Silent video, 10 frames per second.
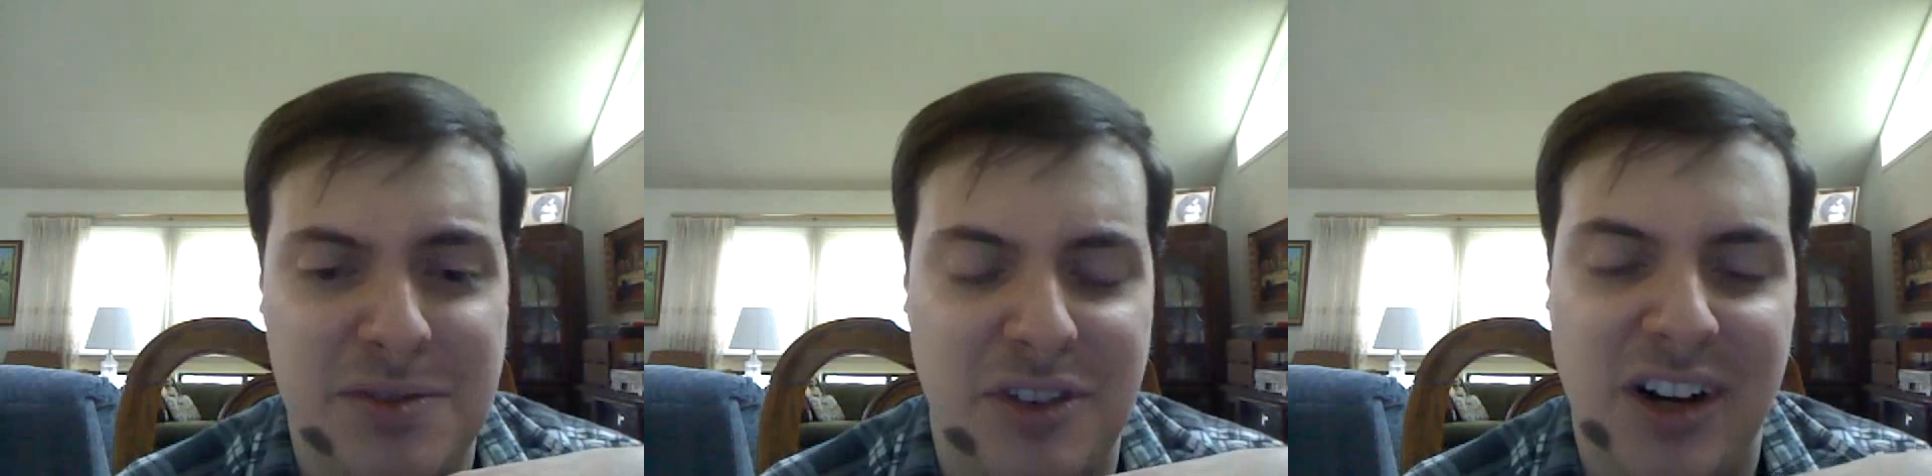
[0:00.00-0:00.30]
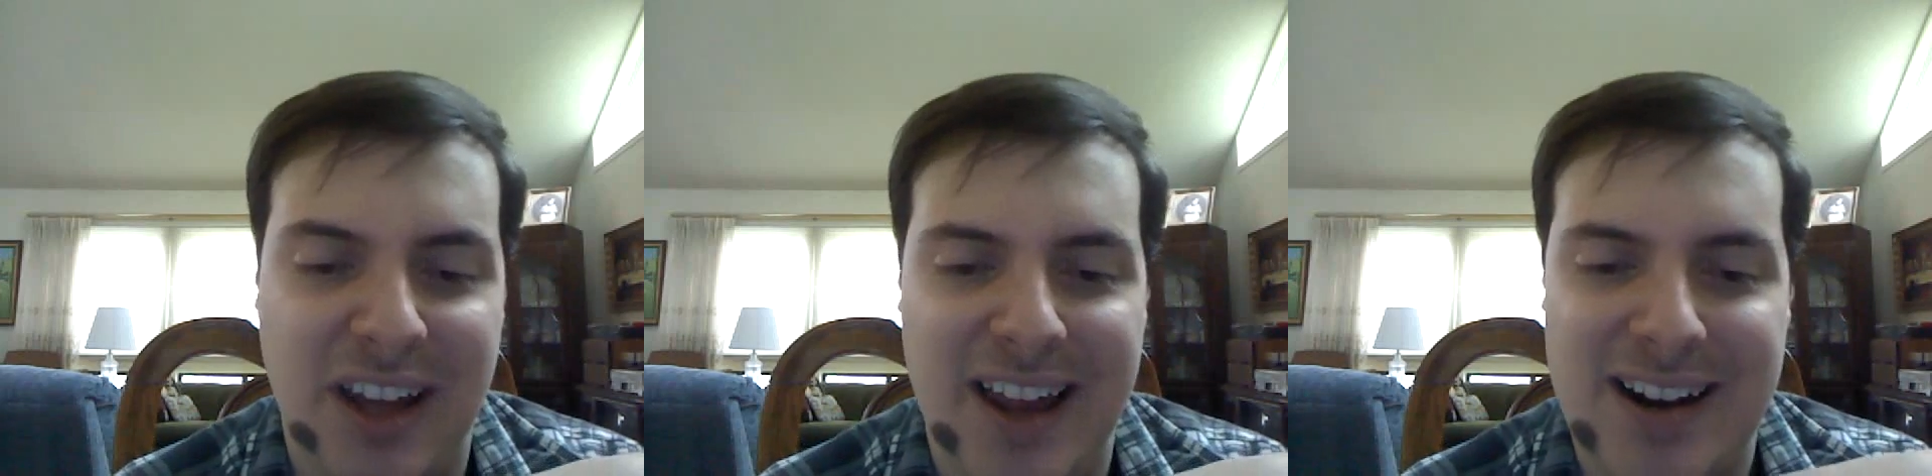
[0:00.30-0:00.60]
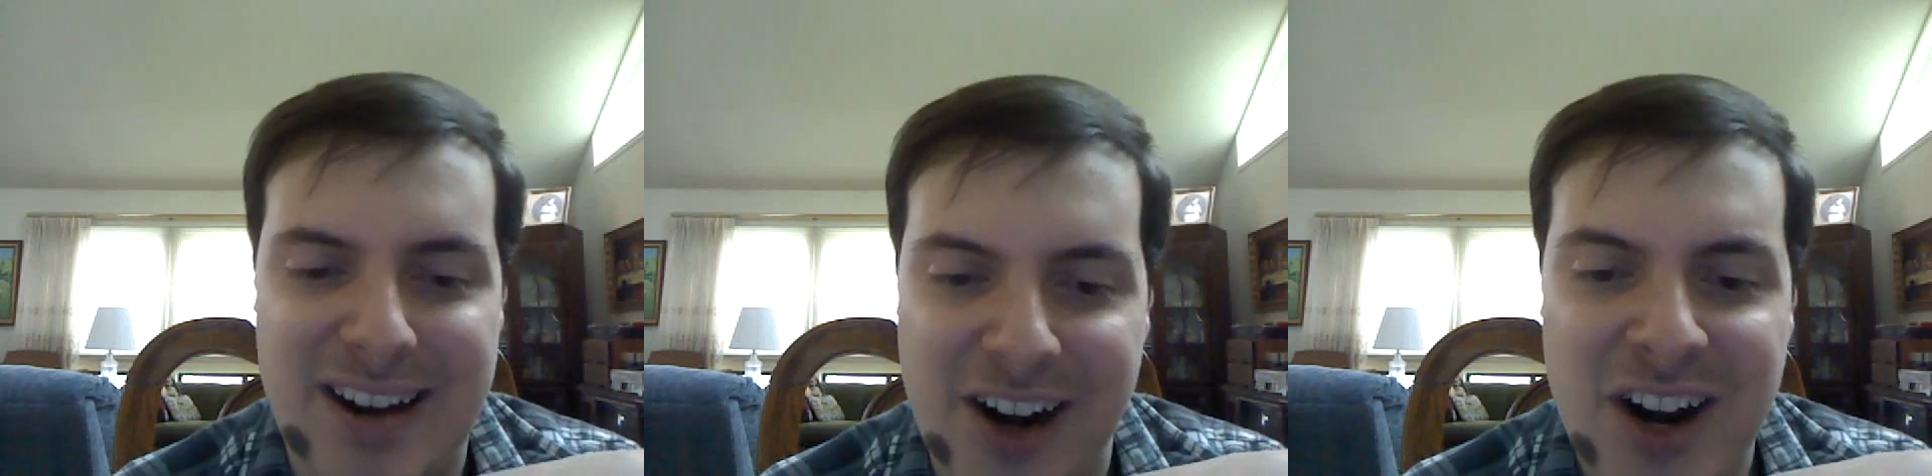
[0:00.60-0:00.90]
That was a funny
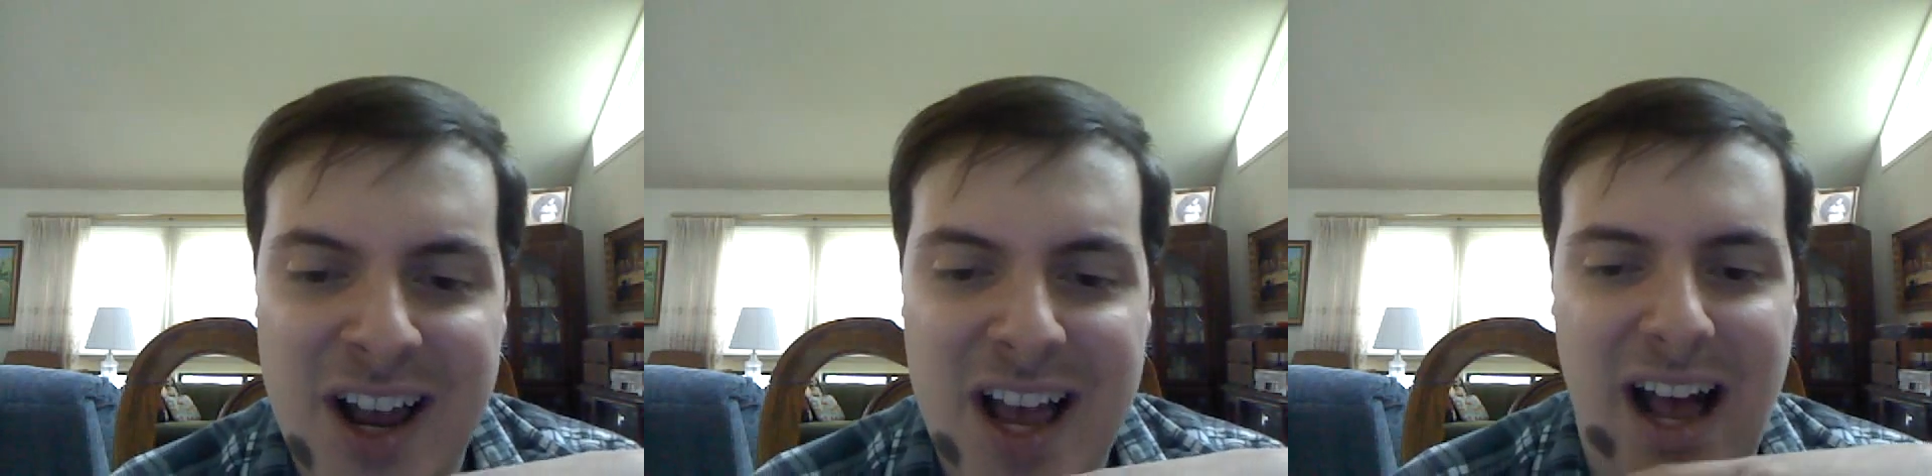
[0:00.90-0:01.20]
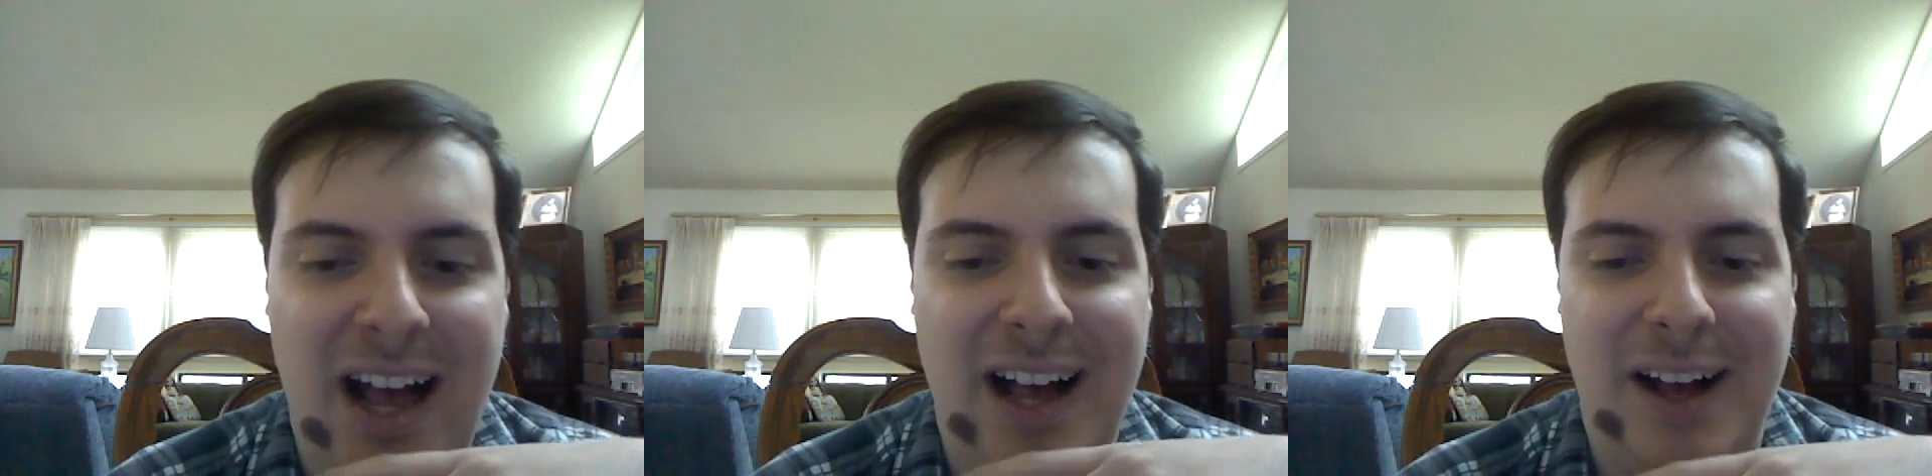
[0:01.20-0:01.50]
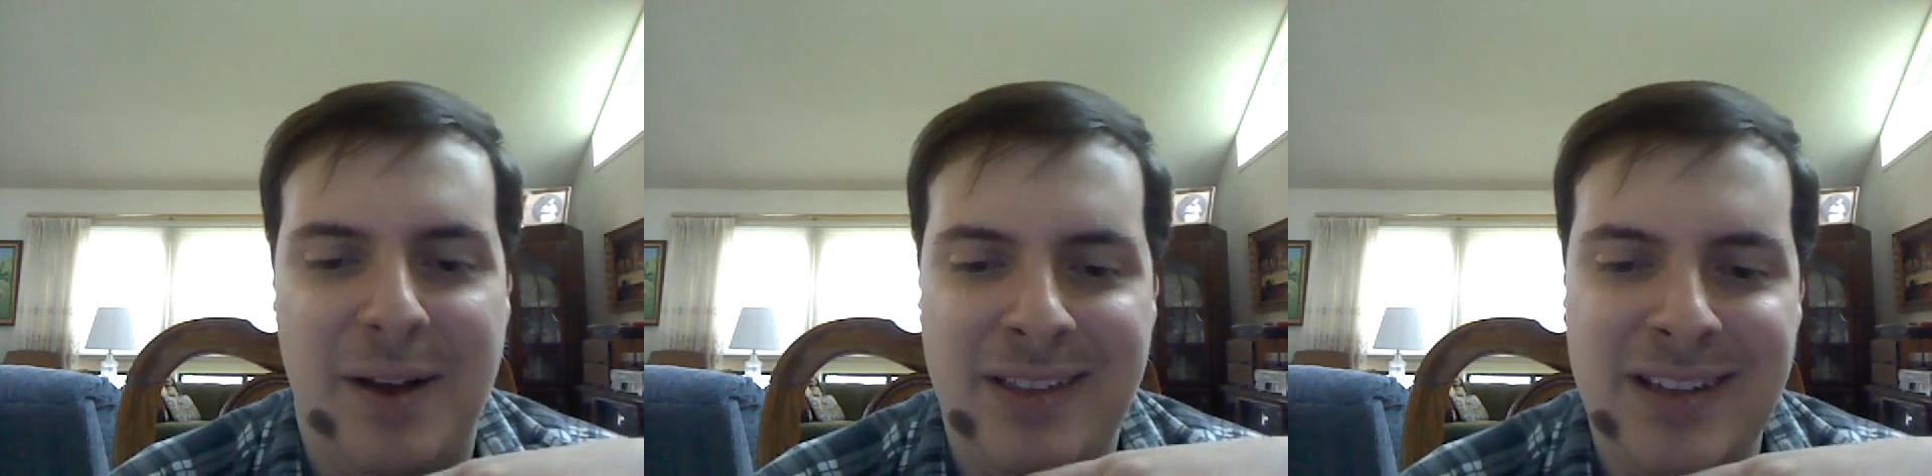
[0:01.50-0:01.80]
line in there.
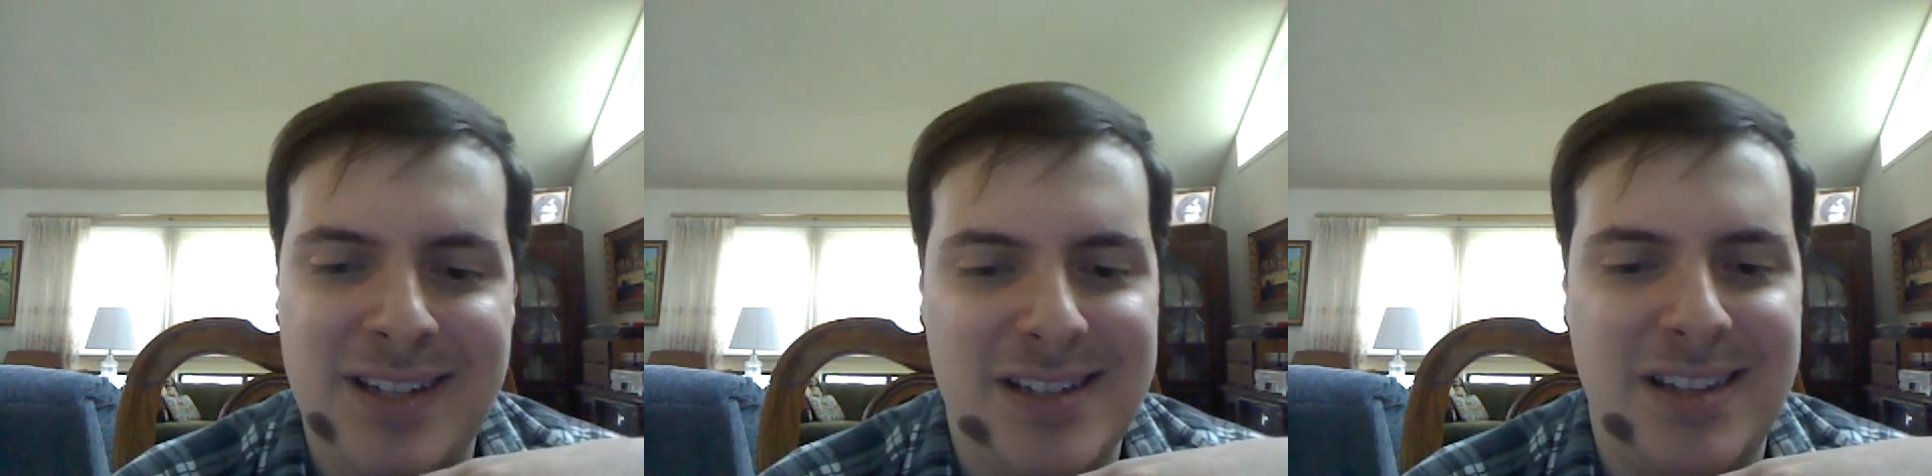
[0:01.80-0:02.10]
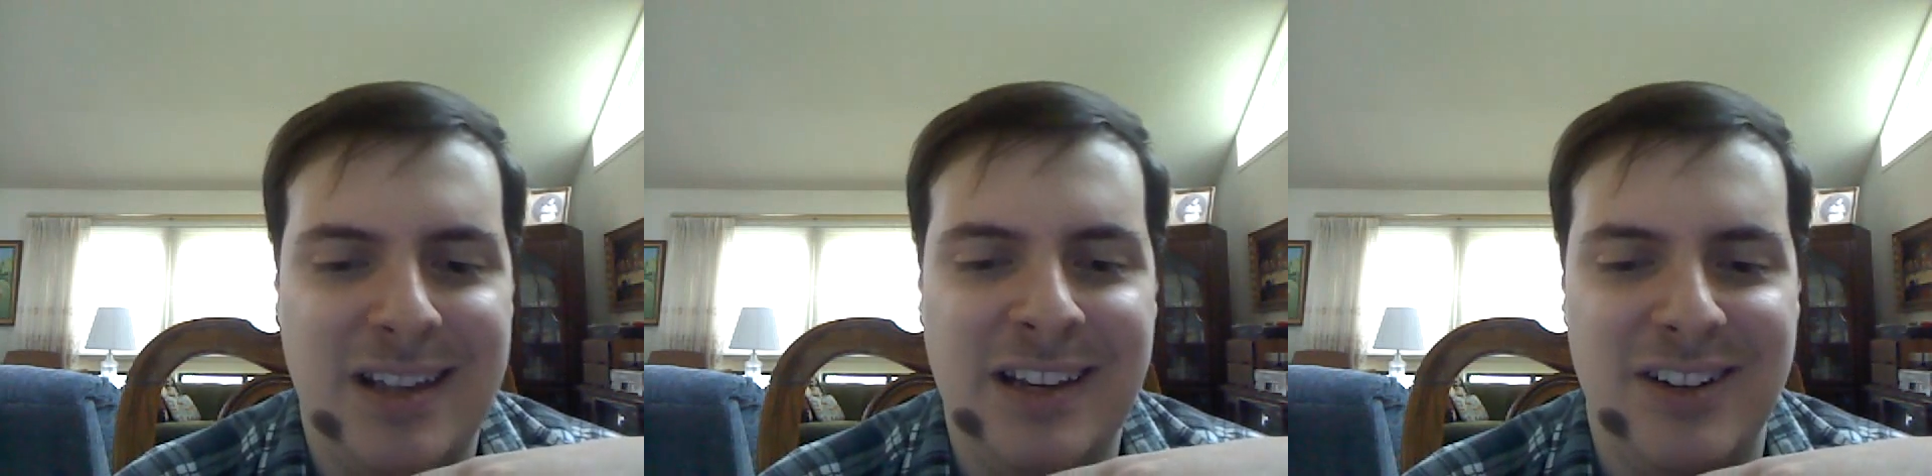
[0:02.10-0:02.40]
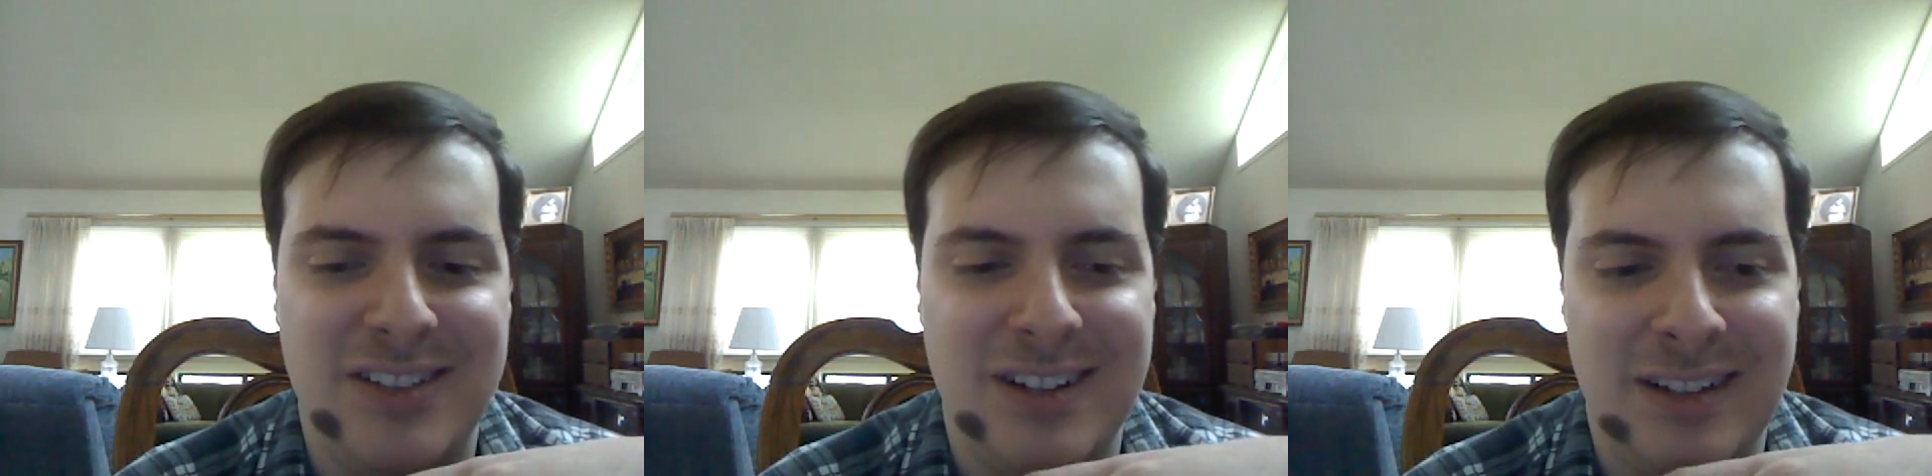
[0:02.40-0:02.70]
And he says that, you
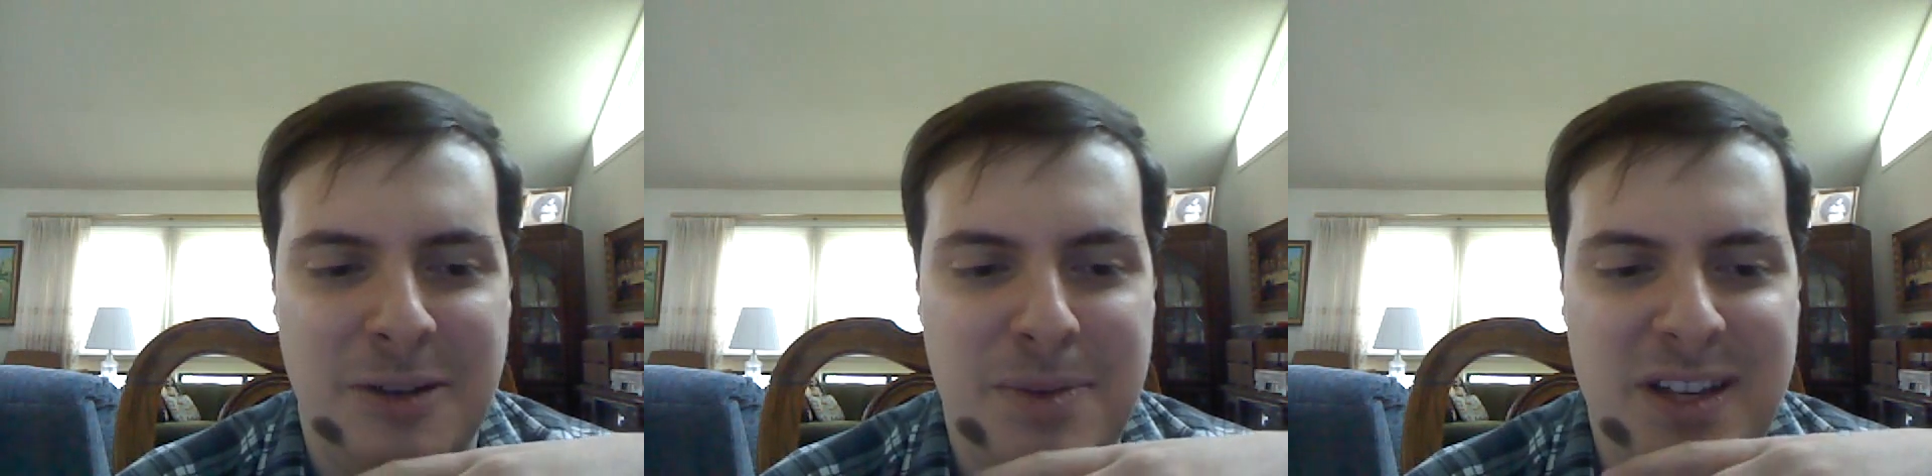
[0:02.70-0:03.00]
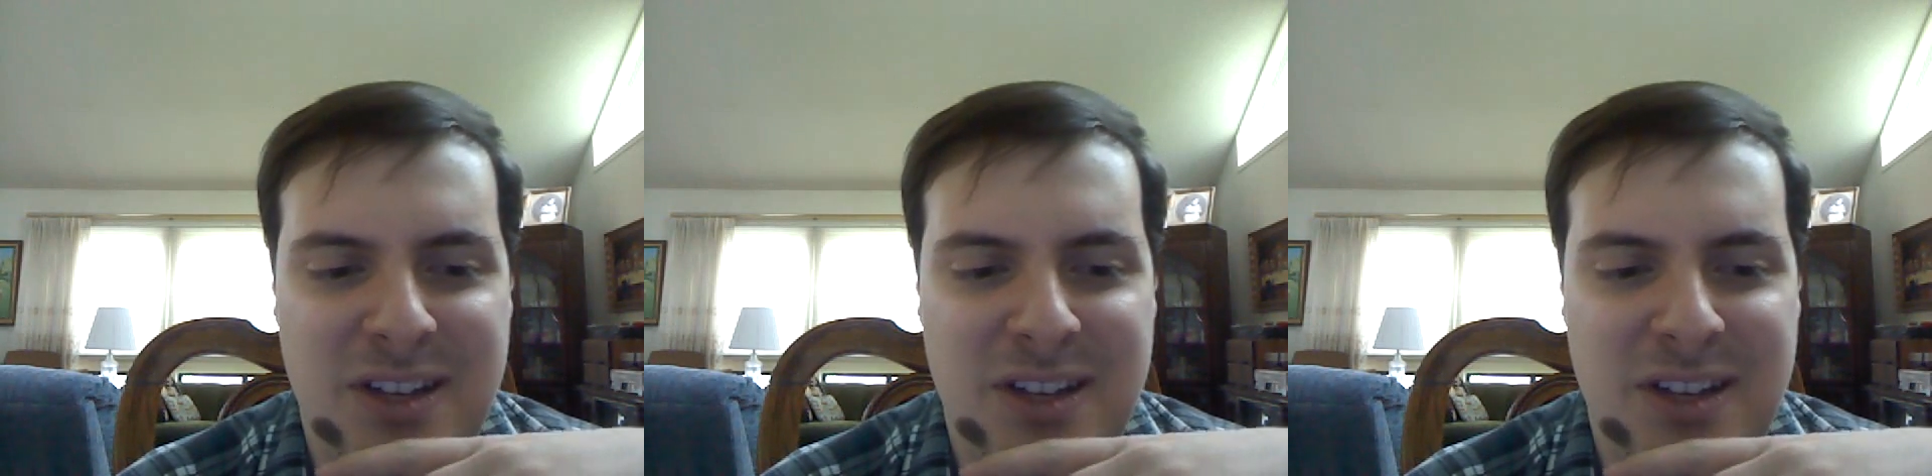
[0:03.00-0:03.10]
know, it's like